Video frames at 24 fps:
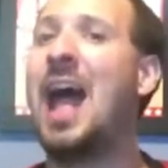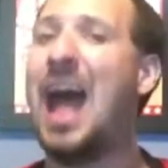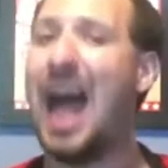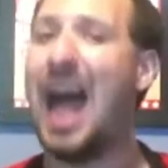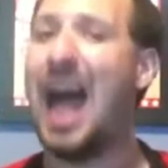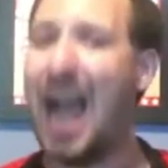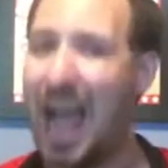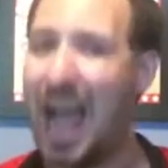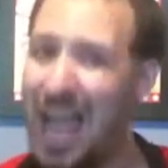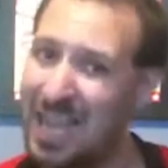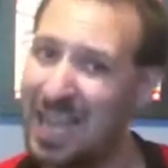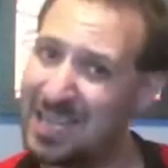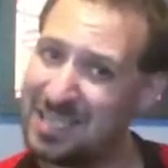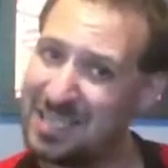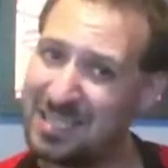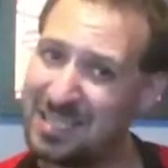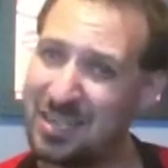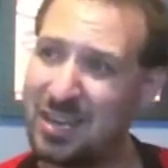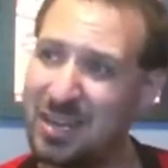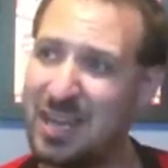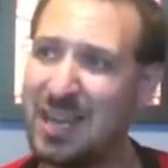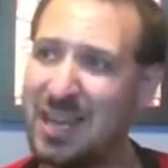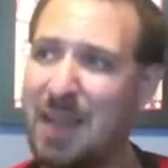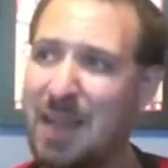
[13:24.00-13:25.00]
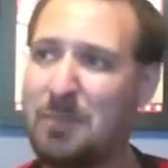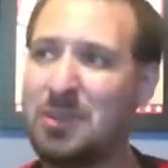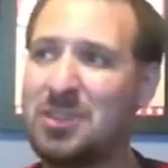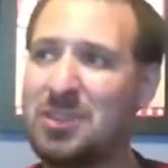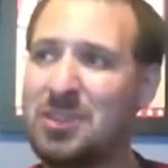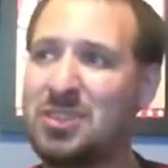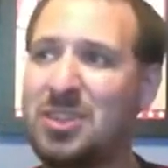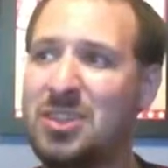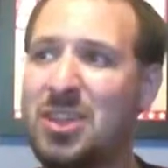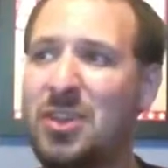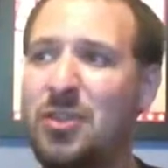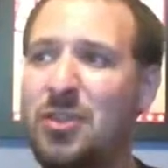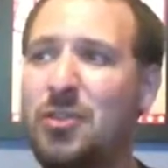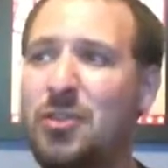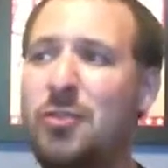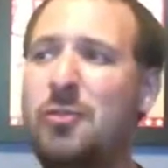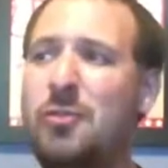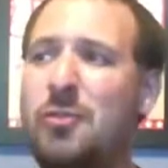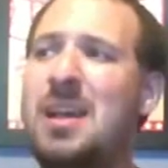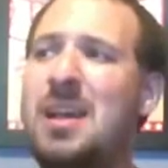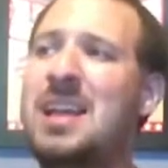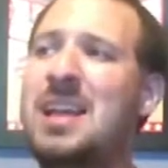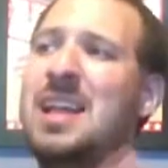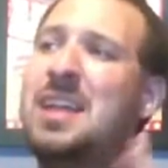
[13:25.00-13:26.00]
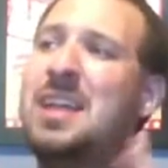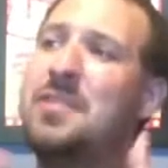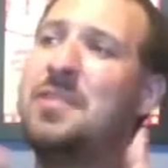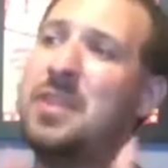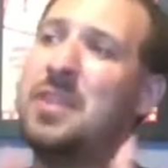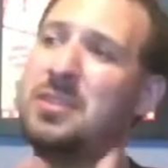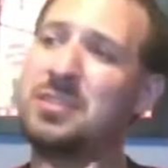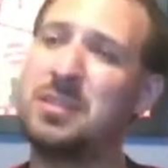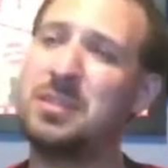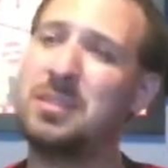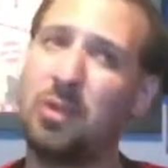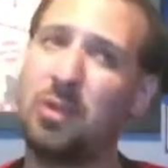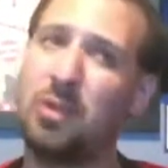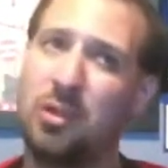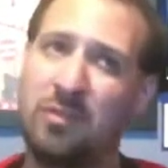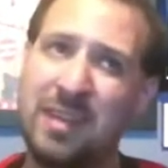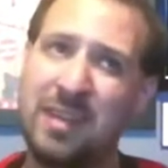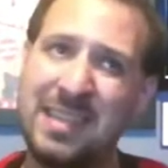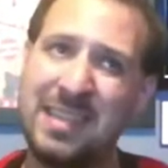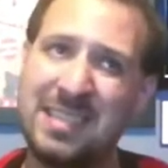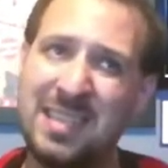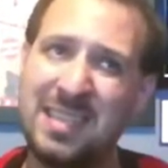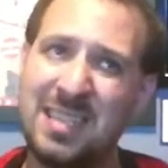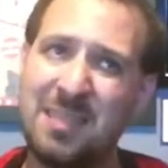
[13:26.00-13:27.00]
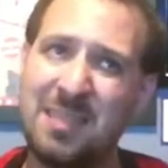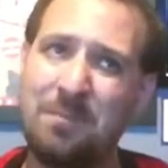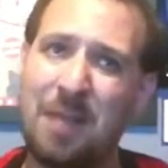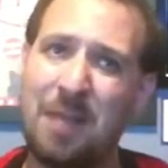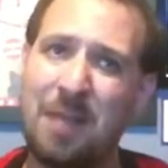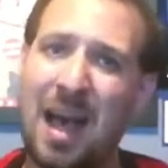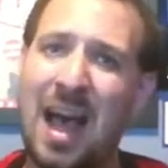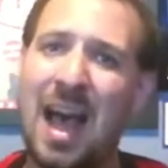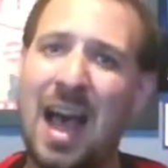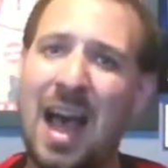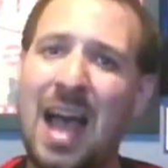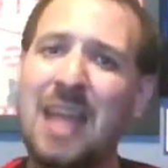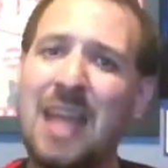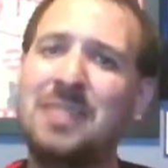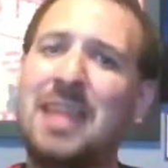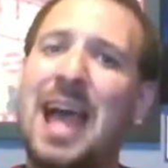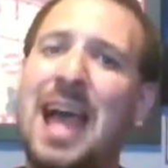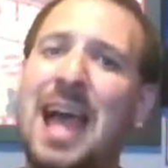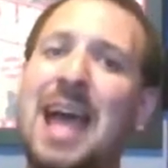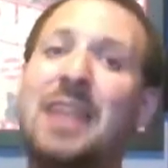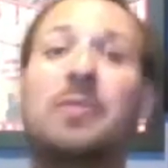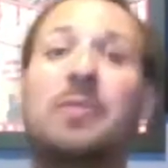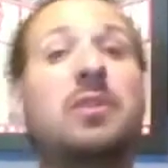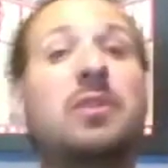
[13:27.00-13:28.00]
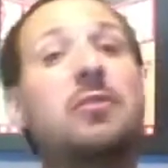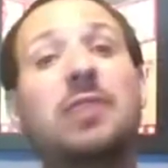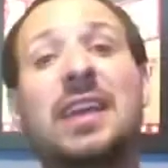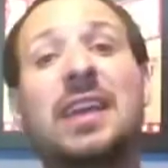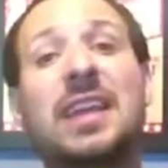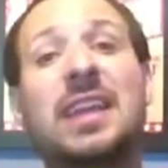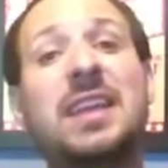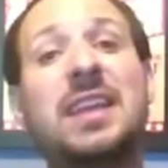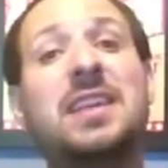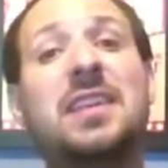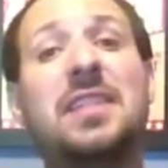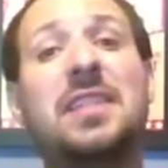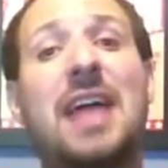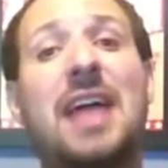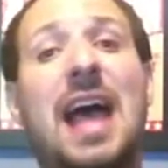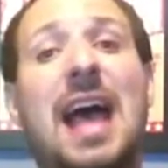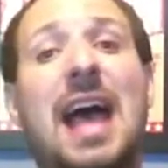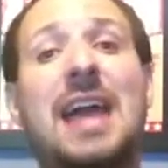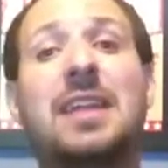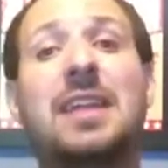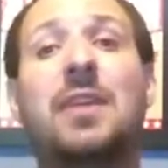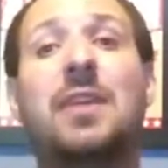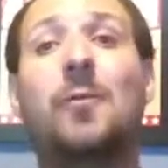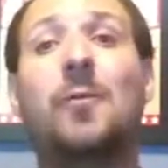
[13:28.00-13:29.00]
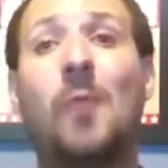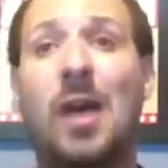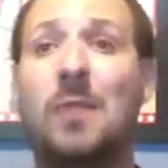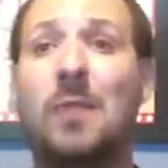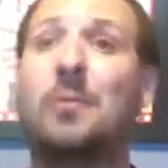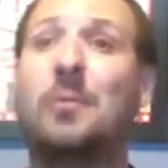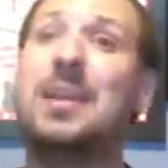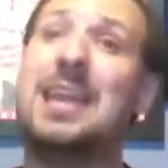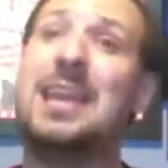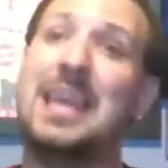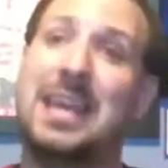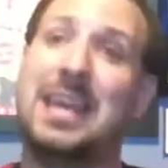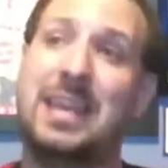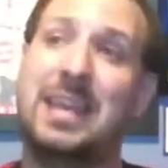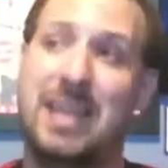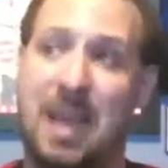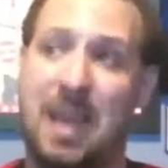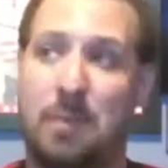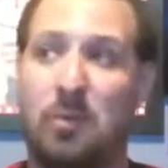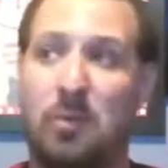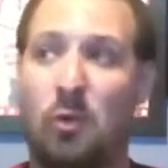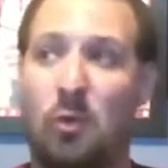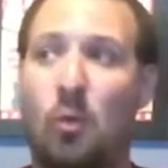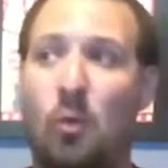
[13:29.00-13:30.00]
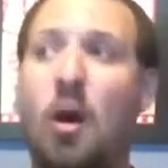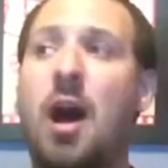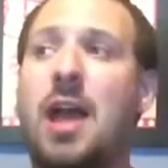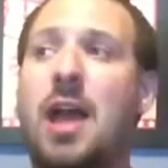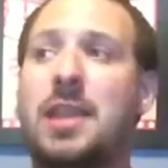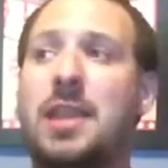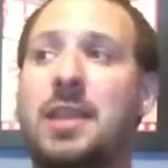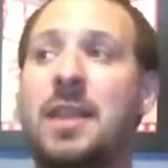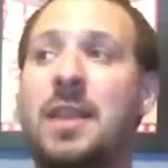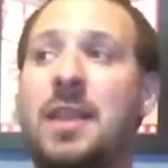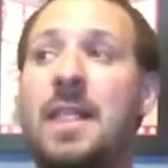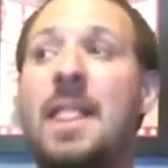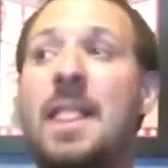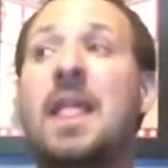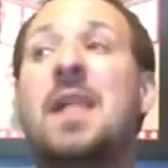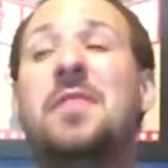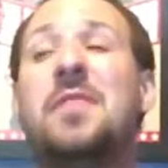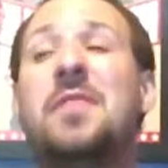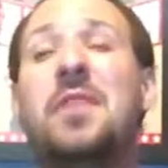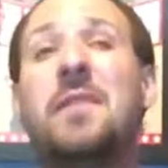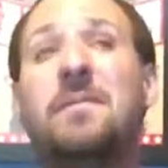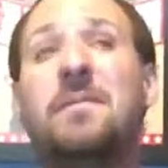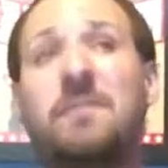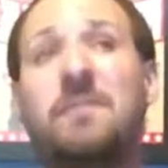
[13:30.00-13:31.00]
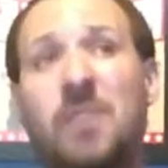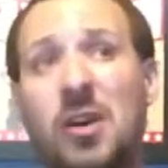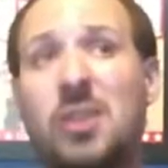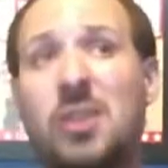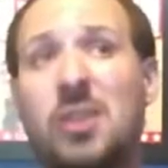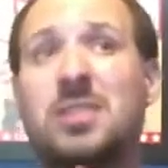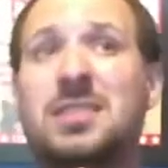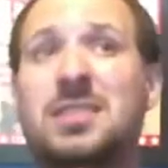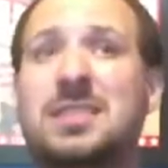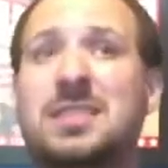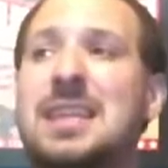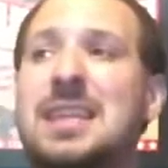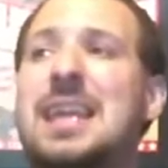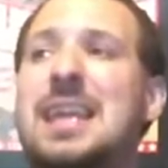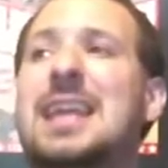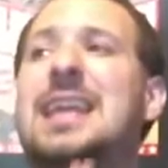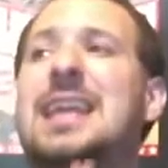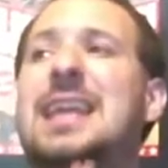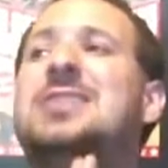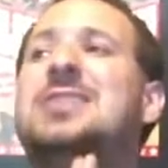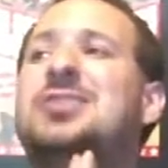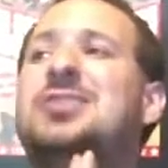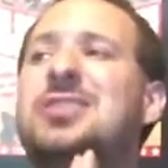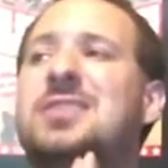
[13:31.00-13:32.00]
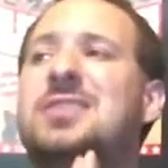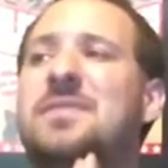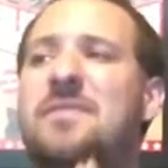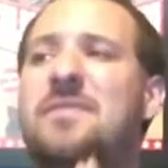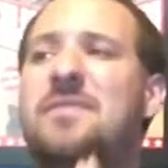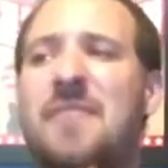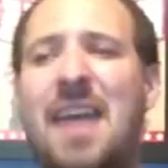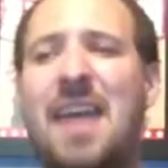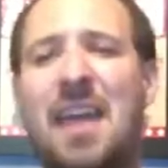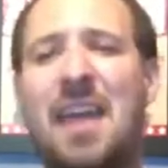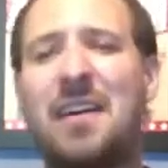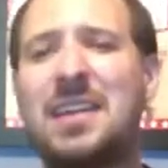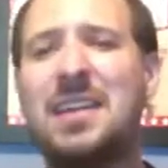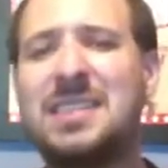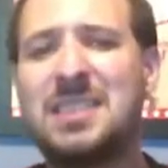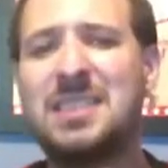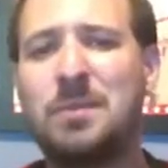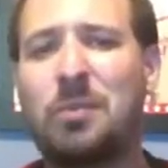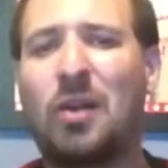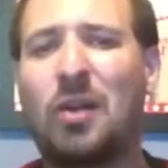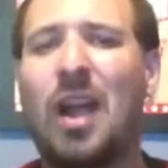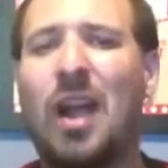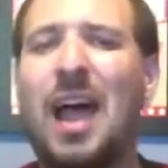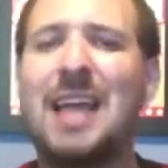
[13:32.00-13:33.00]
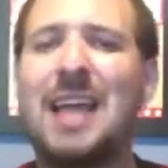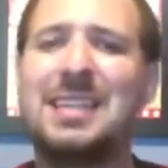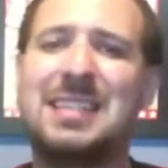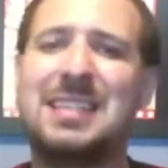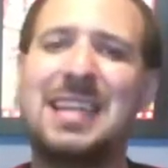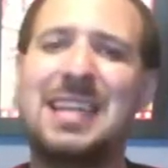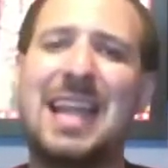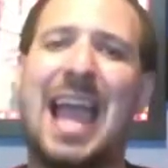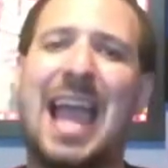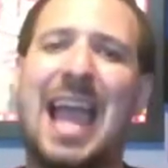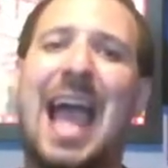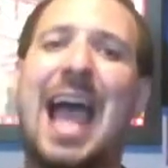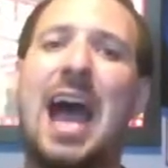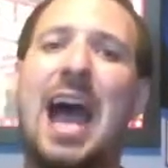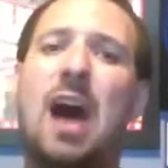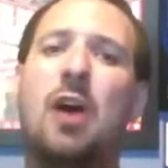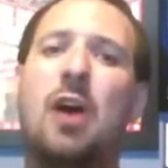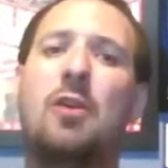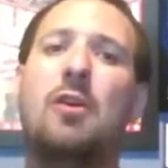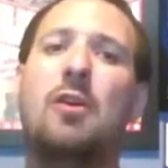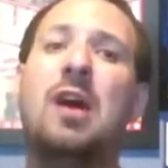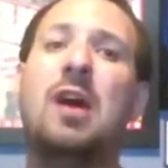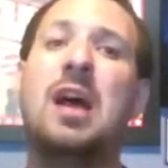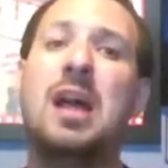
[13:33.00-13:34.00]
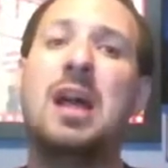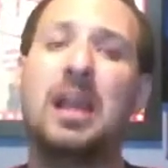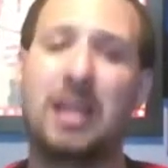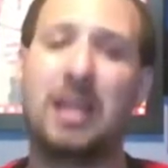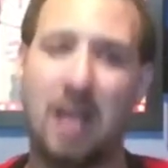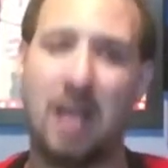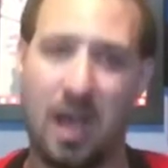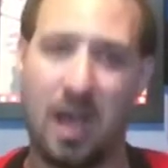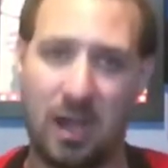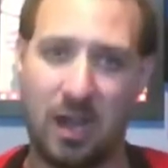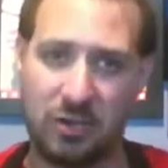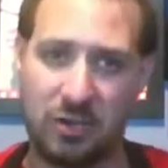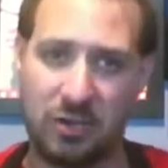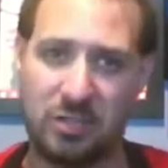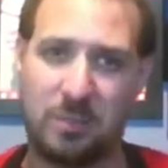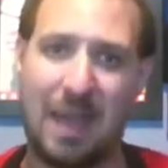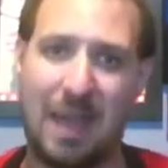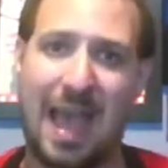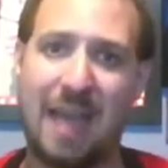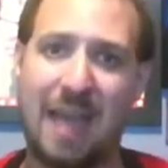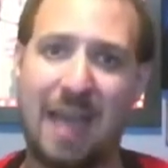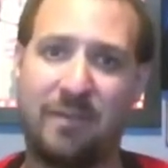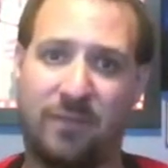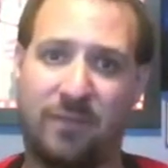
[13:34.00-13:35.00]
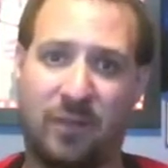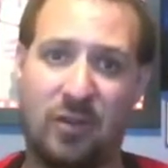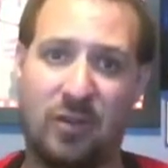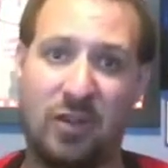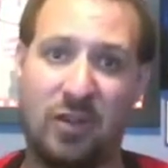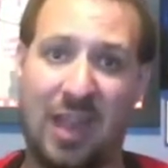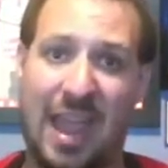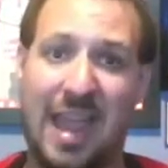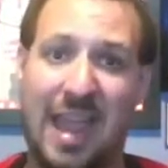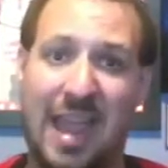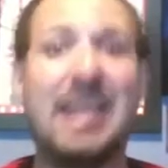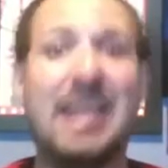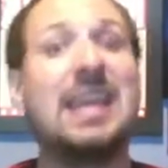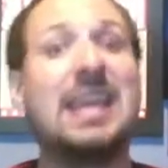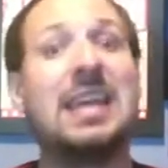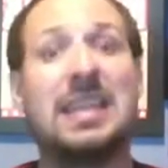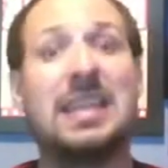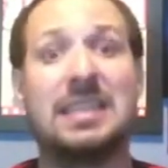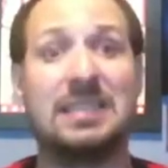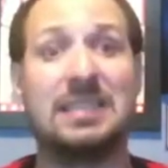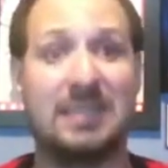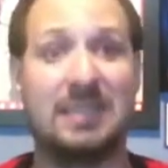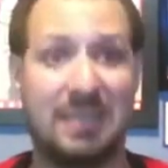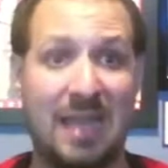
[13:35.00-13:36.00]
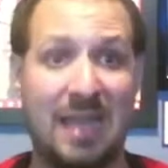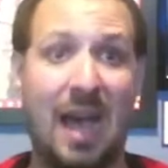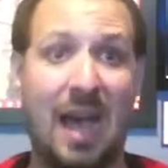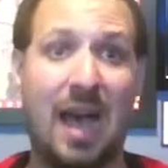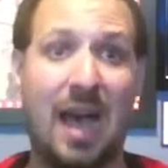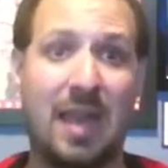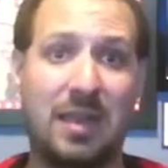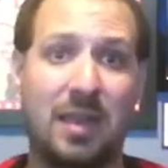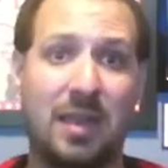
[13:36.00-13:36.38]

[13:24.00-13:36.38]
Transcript: I considered it number 2. There's some good reasons behind that, and we will get into that when we hit number 1. The first thing is just very surprising how Conker's Bad Fur Day is done.